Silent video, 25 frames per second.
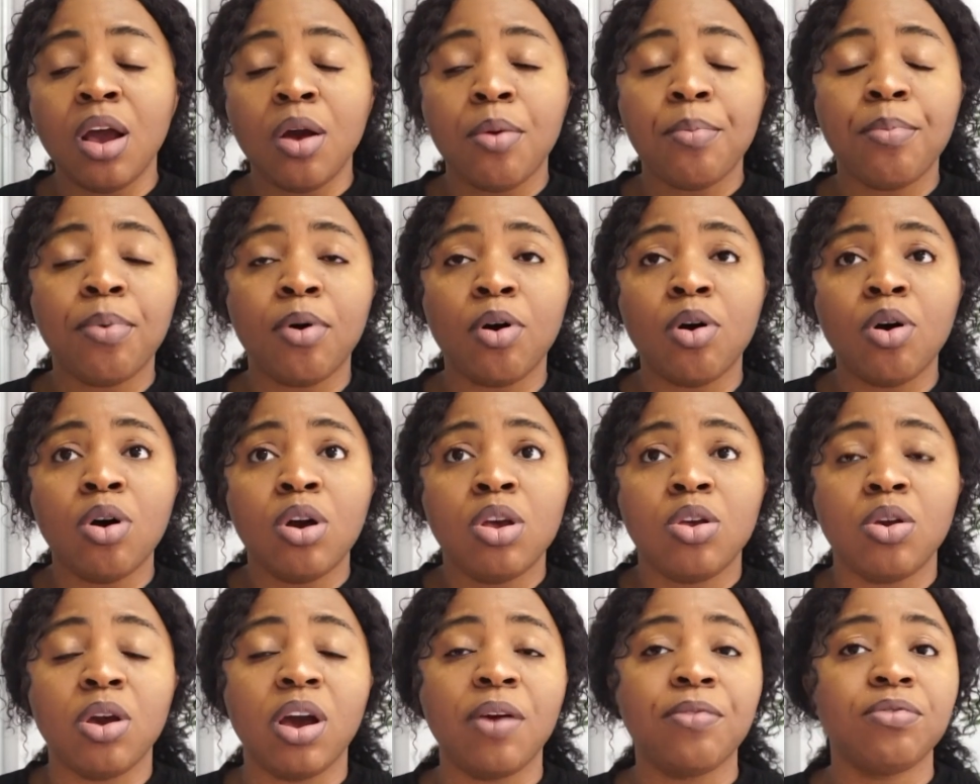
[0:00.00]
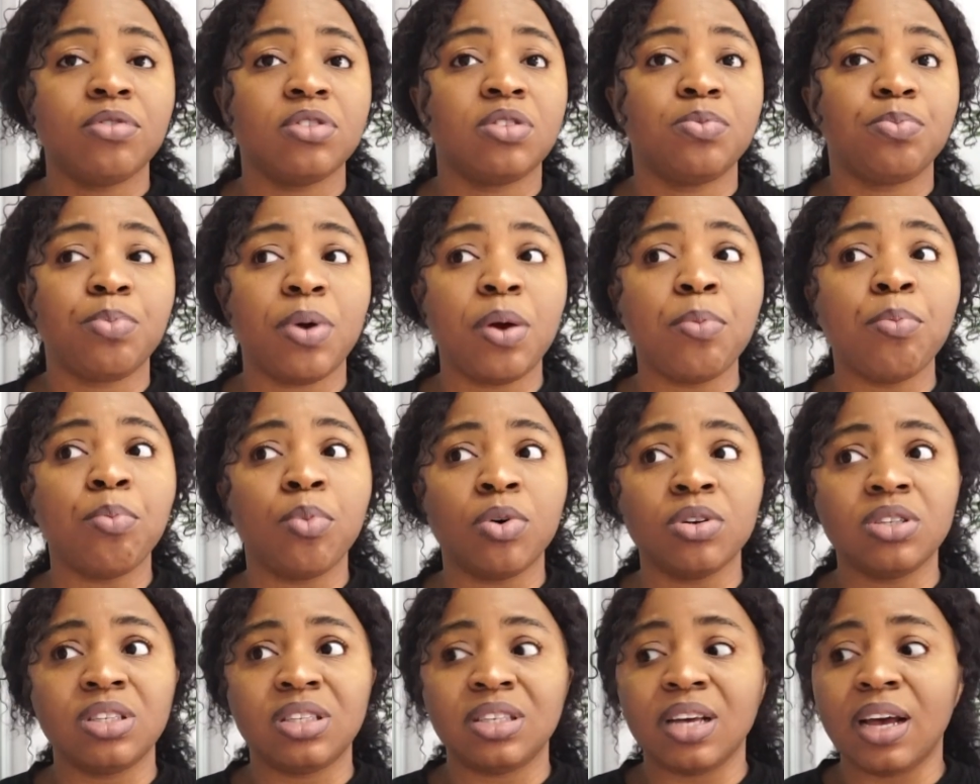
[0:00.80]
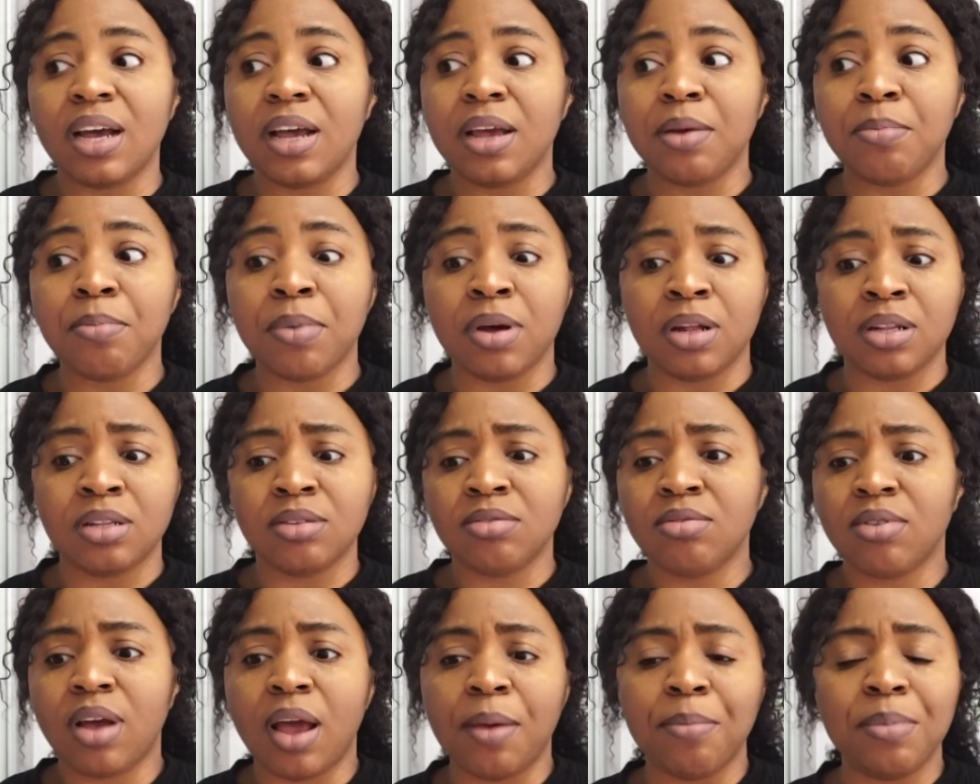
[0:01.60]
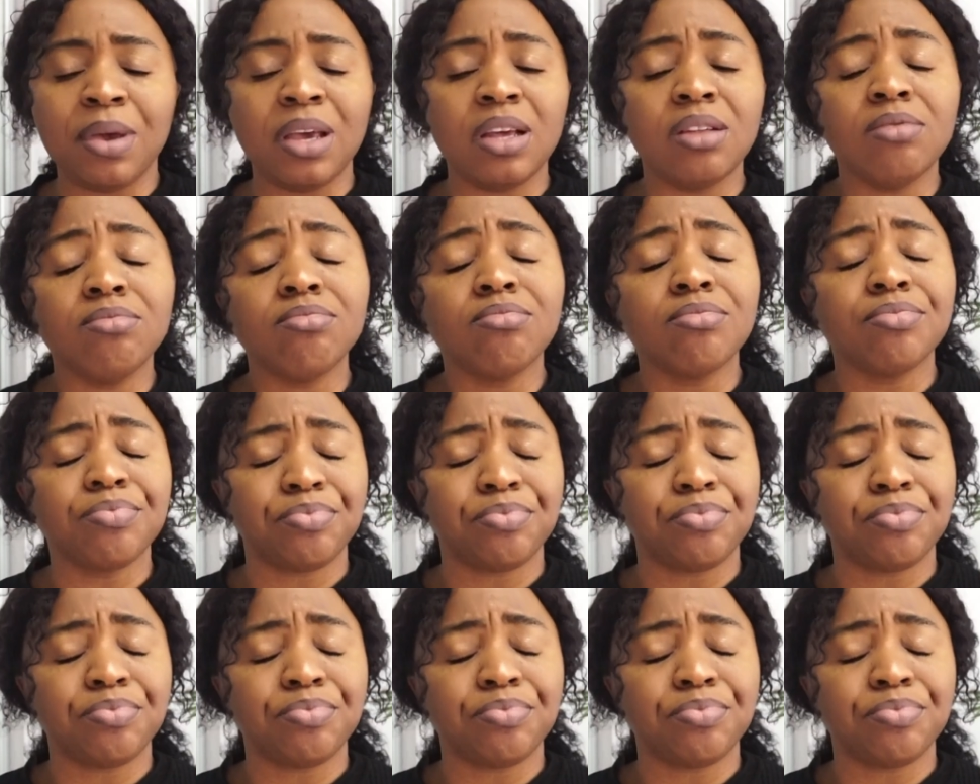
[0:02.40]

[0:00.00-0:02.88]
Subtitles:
but you have to spend more time and